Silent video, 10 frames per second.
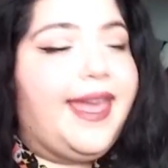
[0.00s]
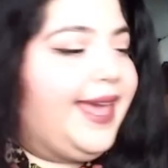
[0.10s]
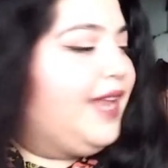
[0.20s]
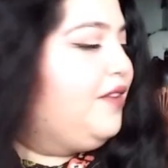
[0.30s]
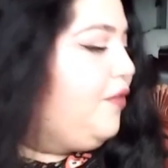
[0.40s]

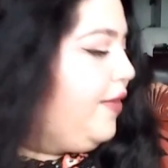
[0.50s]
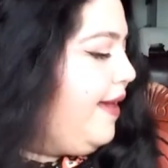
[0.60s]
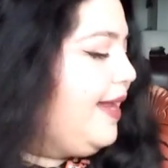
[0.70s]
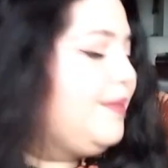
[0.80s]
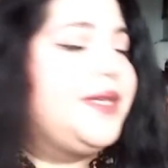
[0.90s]
And for
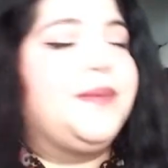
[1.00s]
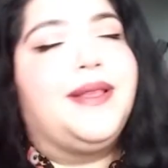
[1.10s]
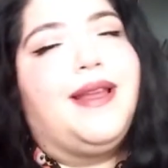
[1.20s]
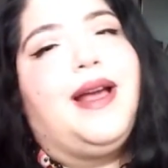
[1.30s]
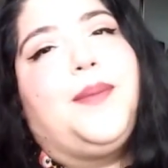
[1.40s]
that, I'm
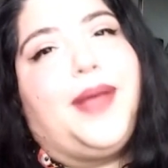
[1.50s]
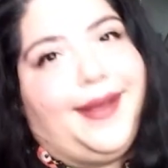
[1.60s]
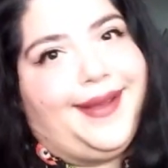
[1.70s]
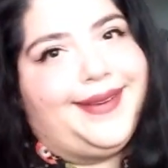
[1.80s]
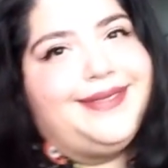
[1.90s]
doubling up
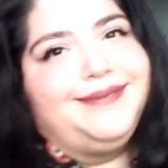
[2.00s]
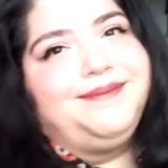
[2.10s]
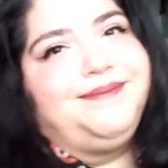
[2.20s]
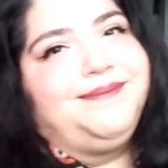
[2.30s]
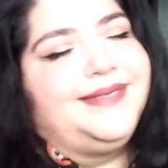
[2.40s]
on,
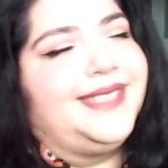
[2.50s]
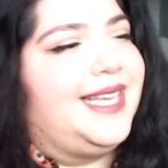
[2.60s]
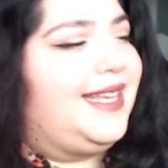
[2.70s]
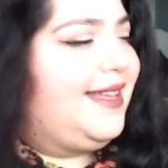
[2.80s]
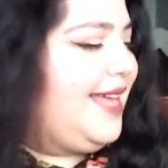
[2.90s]

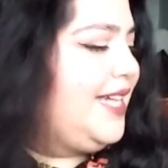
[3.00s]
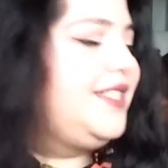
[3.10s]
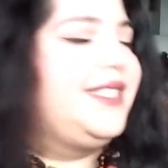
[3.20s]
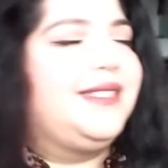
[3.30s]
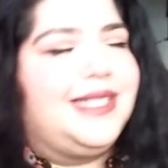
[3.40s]

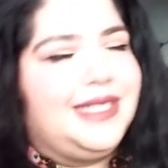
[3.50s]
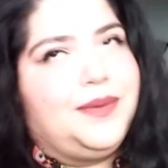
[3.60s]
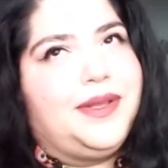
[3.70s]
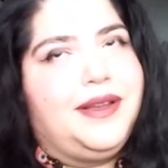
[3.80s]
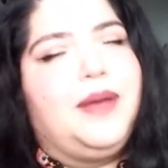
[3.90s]
actually not
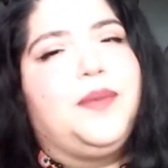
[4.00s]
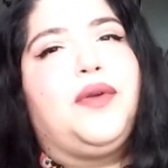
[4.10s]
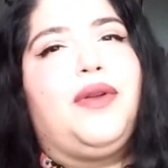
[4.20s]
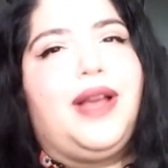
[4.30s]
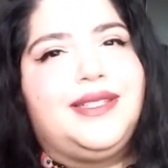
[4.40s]
doubling up,
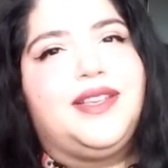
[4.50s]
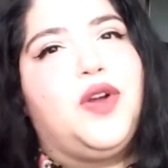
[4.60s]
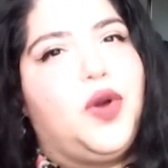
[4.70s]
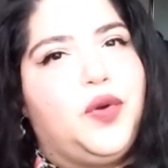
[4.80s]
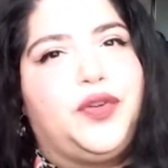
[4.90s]
crossing
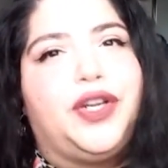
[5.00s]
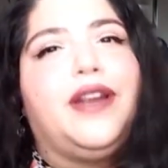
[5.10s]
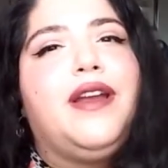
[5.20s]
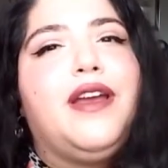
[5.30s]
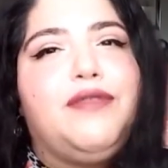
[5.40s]
over
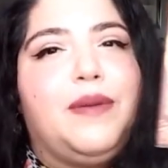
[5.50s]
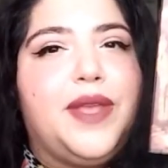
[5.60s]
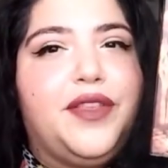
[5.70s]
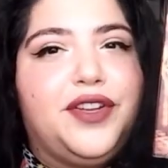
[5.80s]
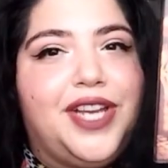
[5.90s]
from
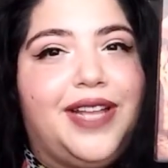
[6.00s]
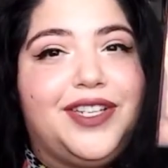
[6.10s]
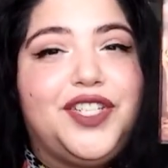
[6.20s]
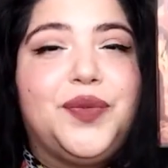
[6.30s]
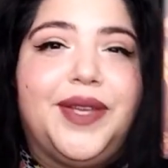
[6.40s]
the other
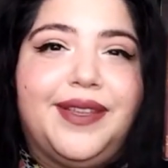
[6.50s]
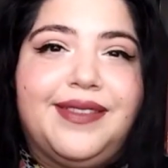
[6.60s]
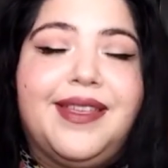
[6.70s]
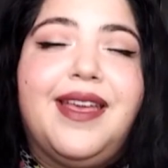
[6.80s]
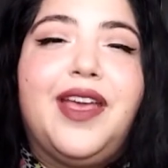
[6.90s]
challenge
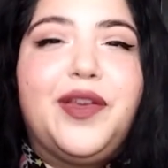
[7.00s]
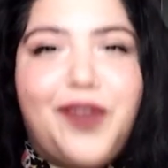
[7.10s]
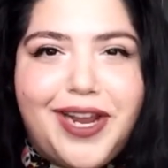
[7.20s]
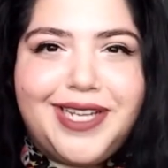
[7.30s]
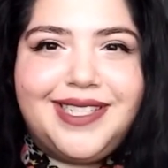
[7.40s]
with
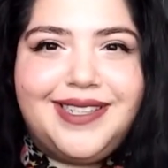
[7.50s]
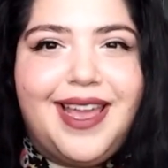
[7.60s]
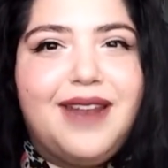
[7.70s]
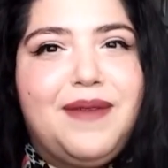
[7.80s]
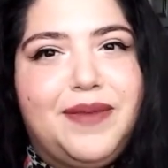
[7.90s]

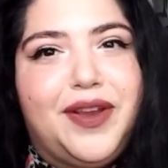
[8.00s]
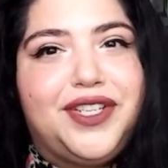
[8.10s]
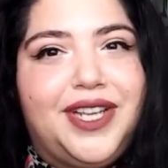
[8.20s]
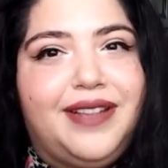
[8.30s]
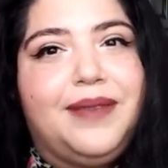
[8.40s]
Frankenstein by Mary
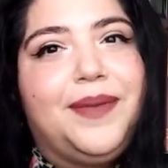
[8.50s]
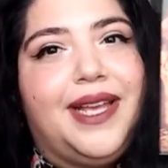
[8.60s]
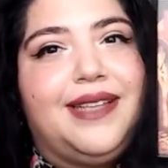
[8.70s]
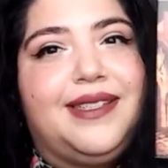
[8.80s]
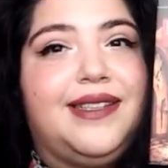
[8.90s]
Shelley,
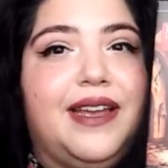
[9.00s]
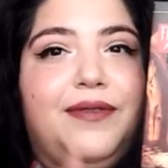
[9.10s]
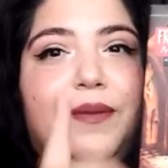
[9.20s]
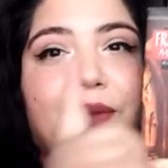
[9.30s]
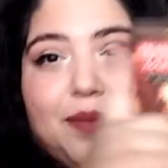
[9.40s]
because aside
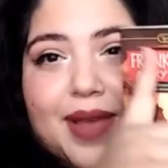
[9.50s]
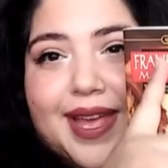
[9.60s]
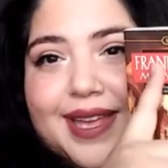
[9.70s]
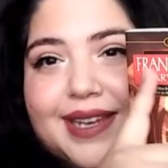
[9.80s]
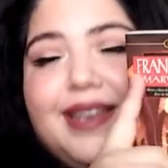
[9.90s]
from the
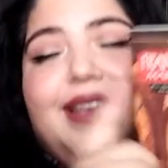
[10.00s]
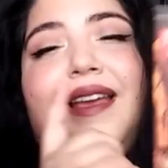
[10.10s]
red